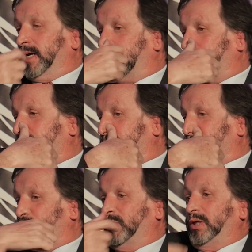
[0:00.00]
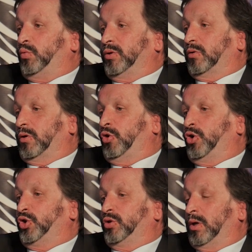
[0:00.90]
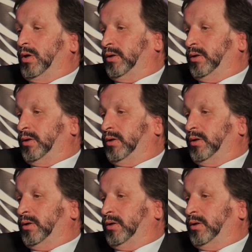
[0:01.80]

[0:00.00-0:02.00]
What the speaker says: And I really would urge